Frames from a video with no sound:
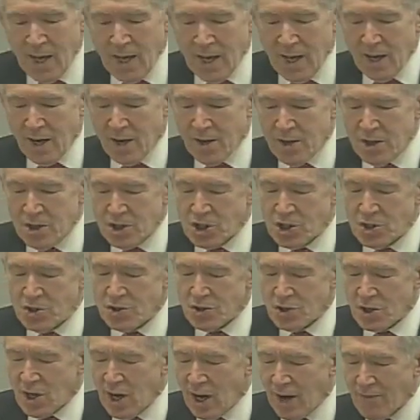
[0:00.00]
In addition
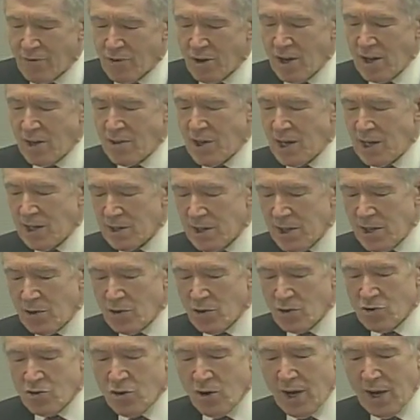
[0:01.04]
to covering the
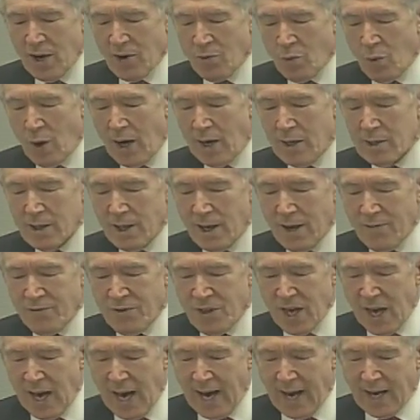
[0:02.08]
illegal trade of wildlife,
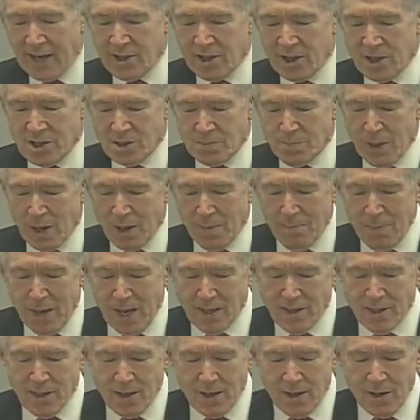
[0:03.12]
the Act has been
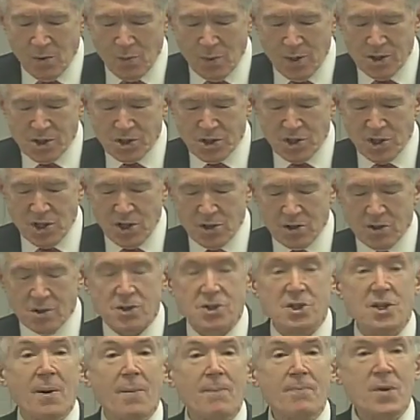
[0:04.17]
amended in recent
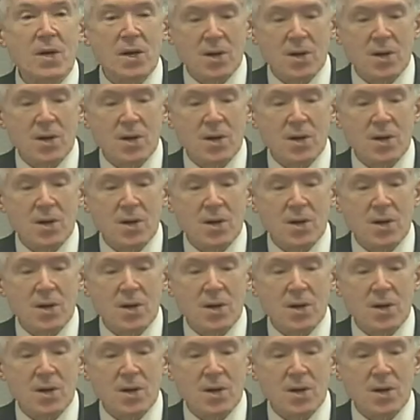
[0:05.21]
years